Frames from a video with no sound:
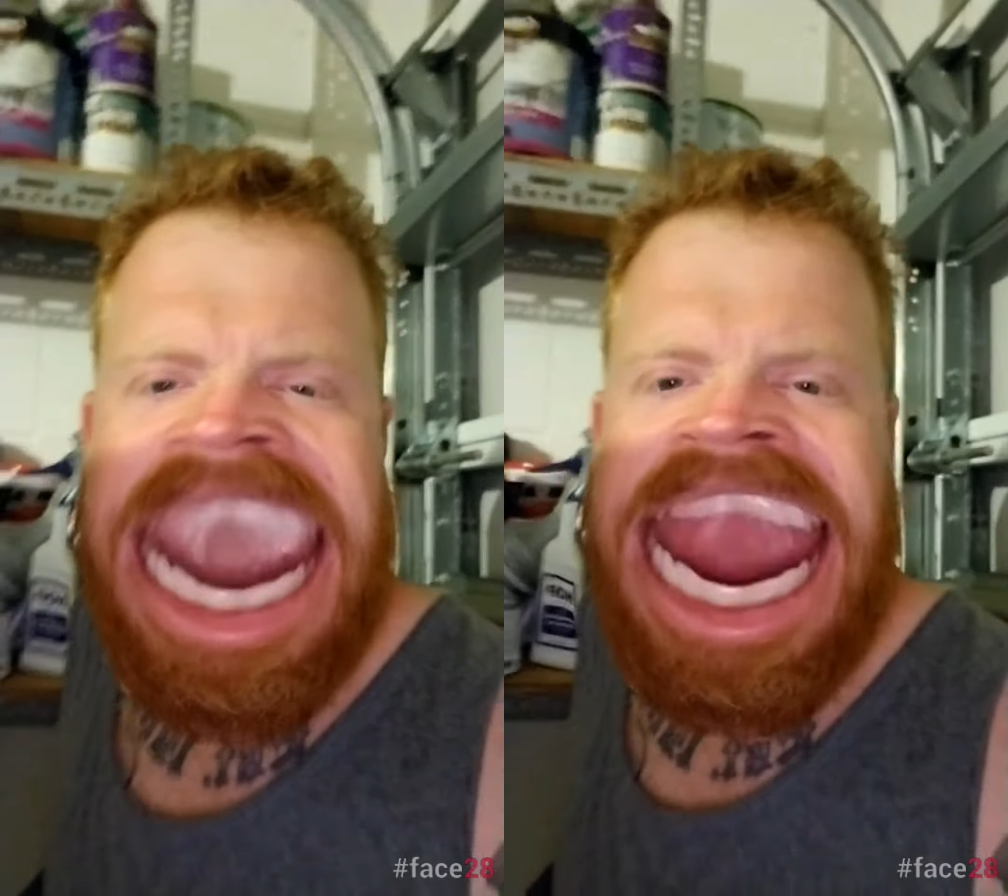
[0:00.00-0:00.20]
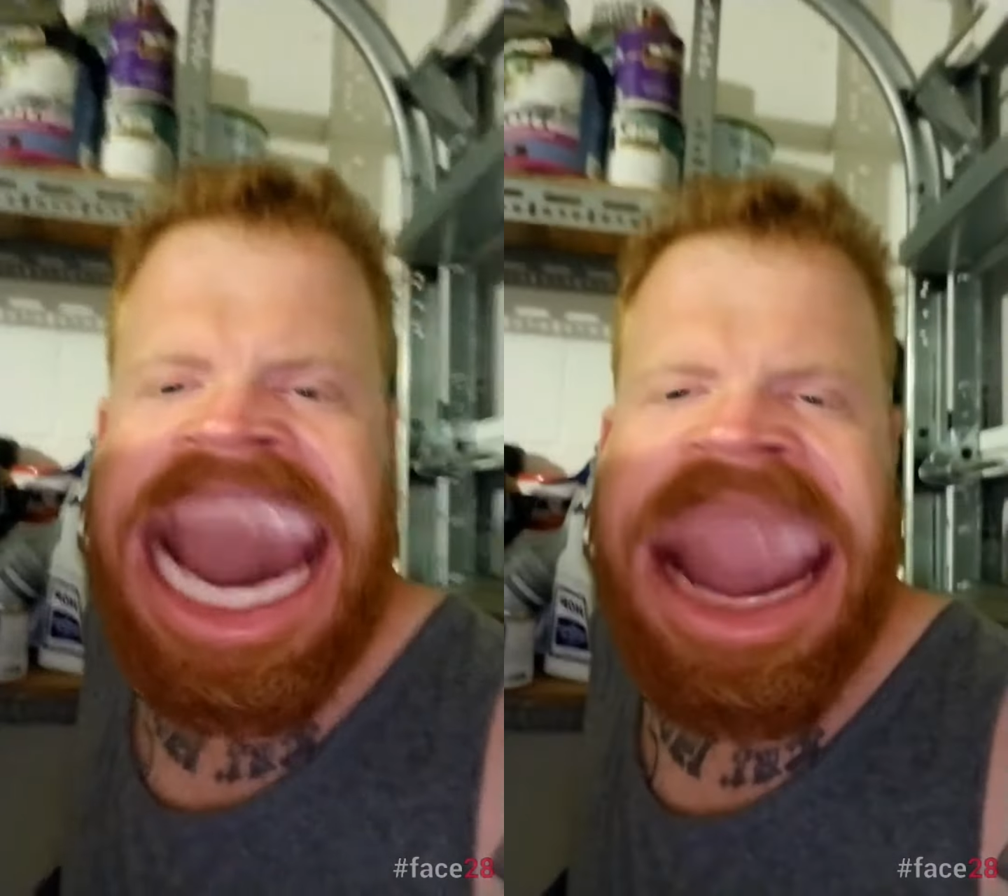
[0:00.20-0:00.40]

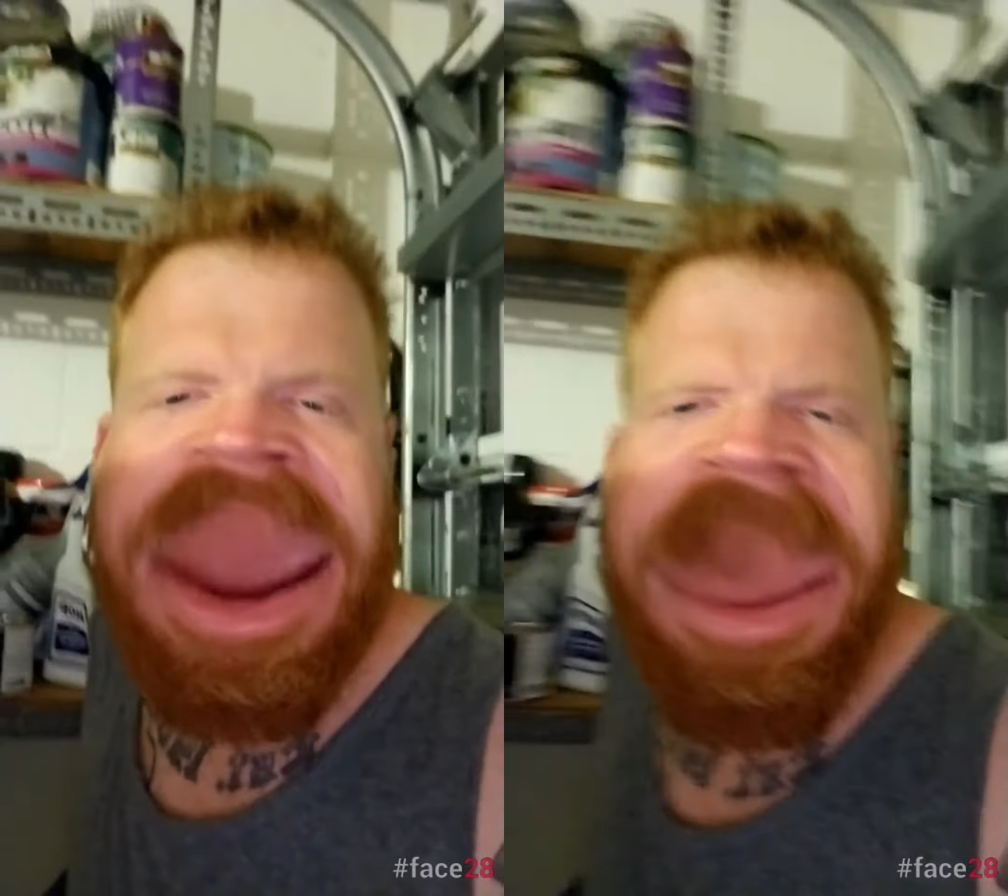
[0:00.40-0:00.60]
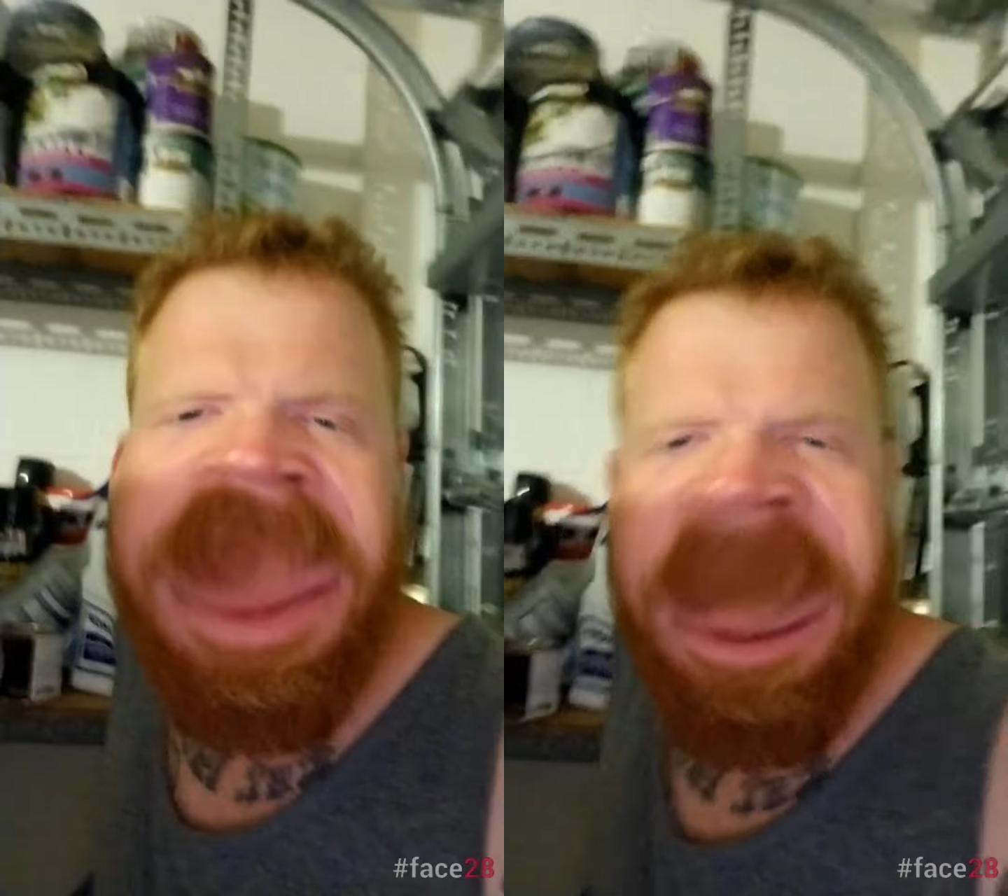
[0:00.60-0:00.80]
get
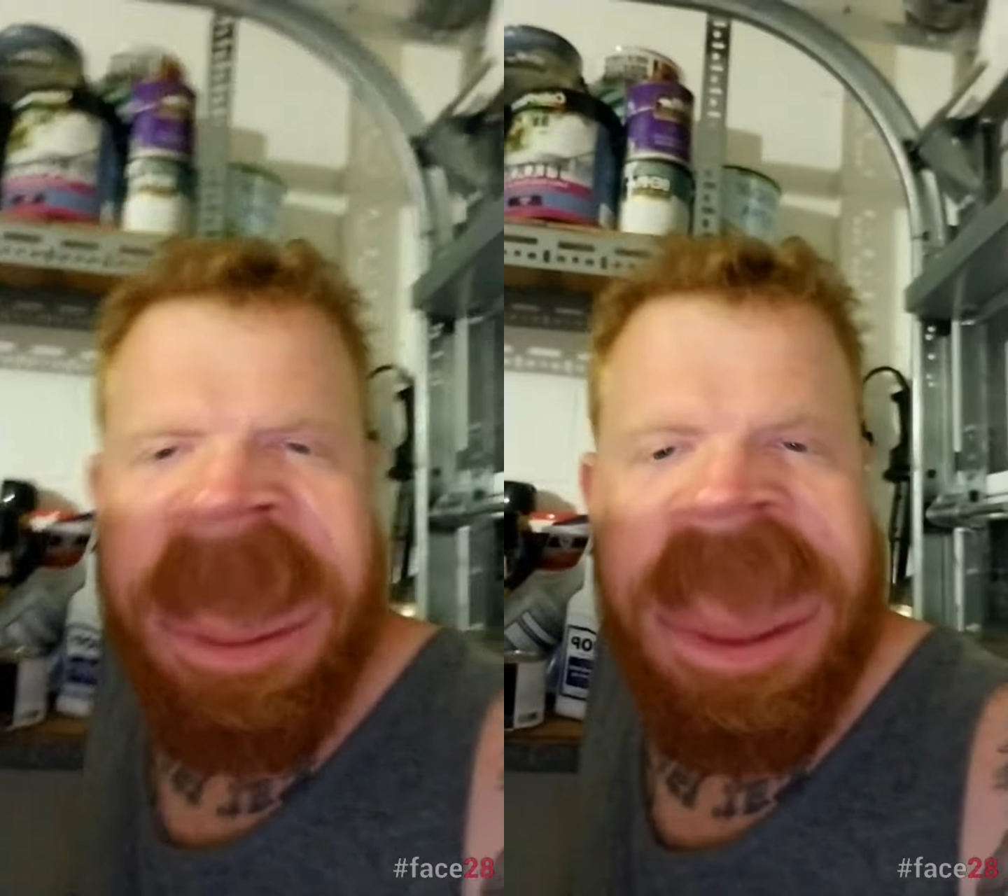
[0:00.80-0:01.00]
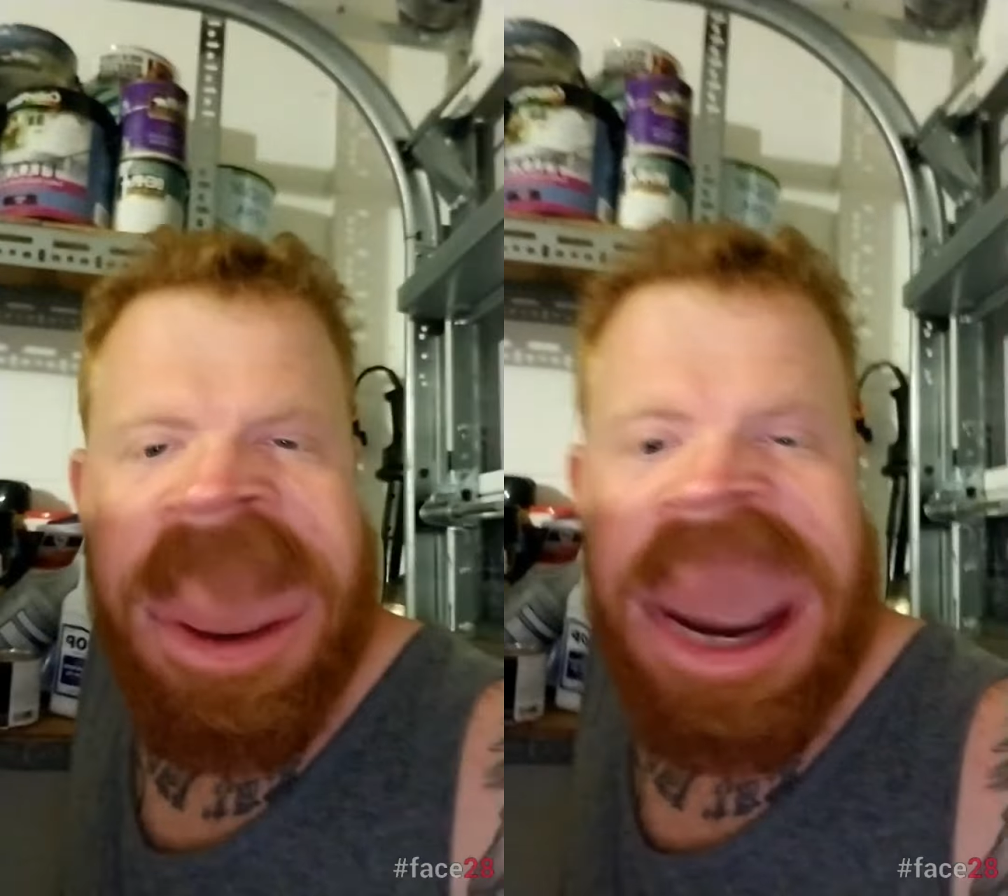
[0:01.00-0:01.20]
it
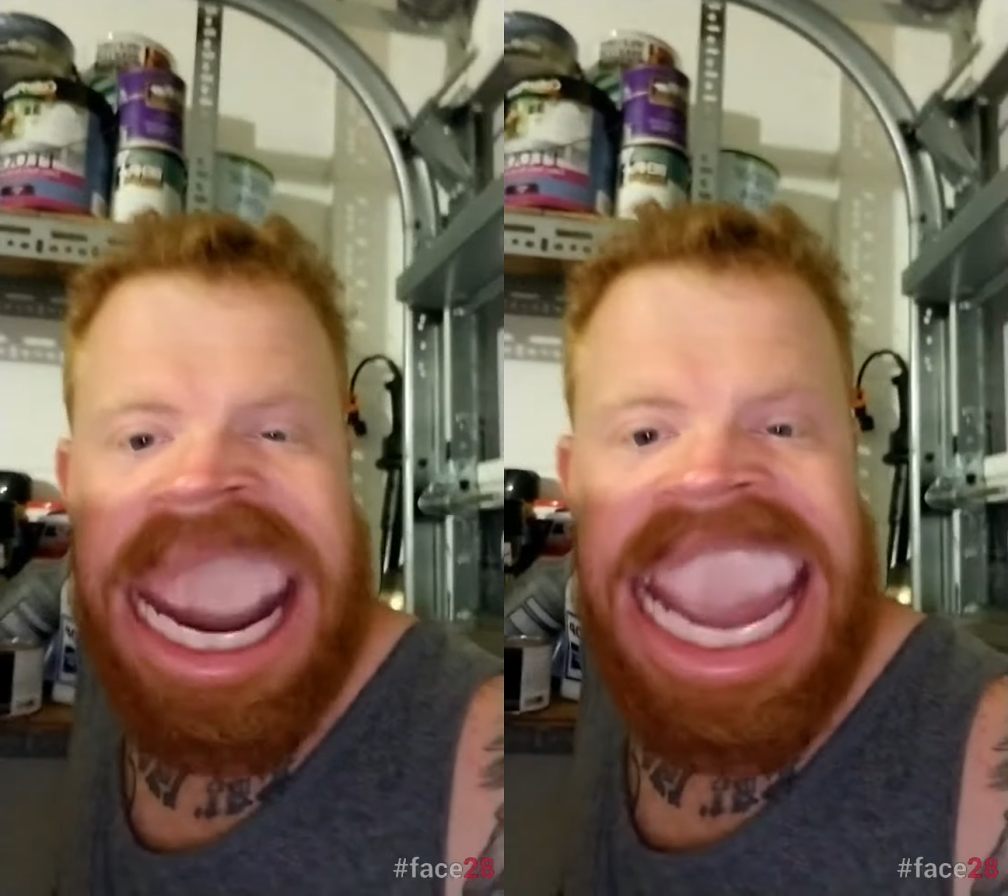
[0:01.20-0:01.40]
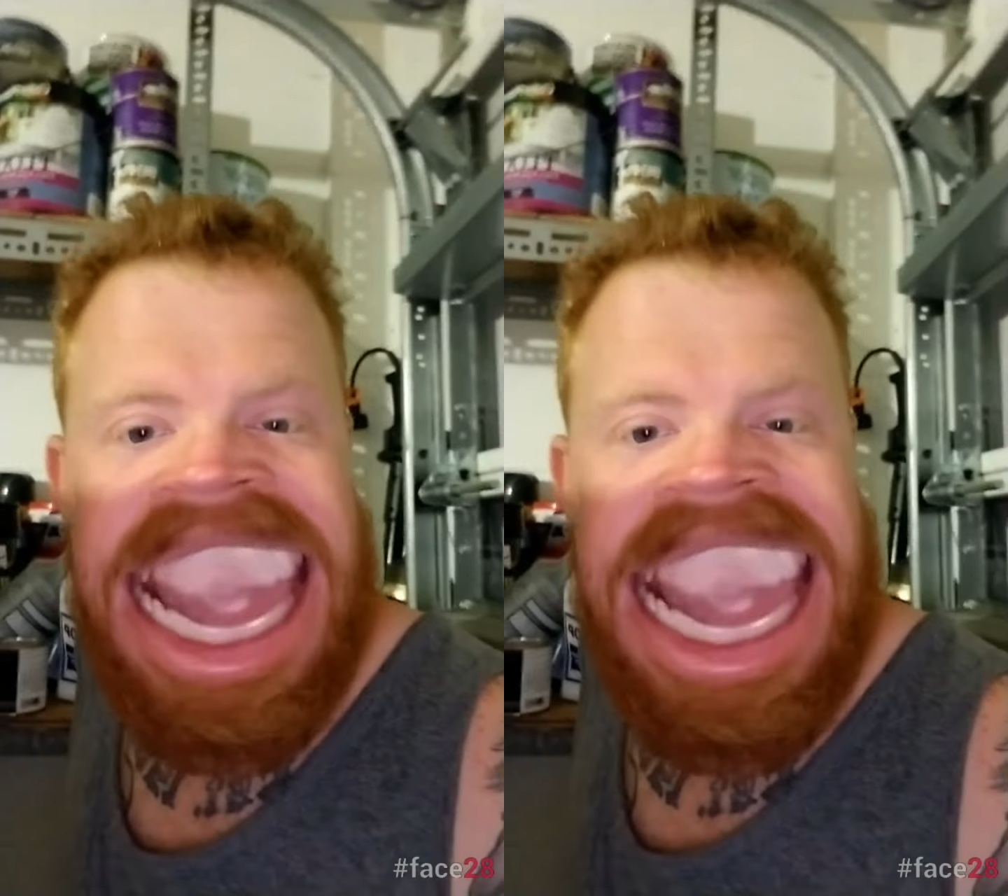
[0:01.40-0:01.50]
for free